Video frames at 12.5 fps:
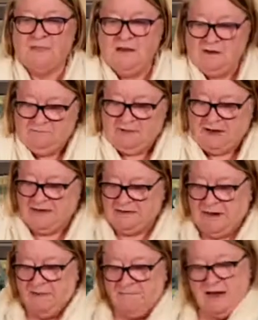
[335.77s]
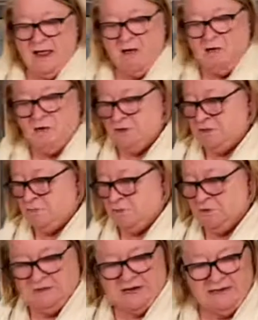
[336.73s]
Right, I'm now going to
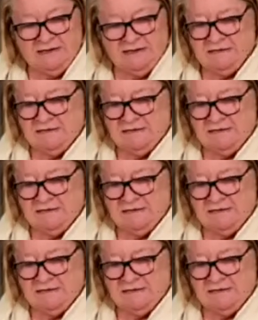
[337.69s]
put in,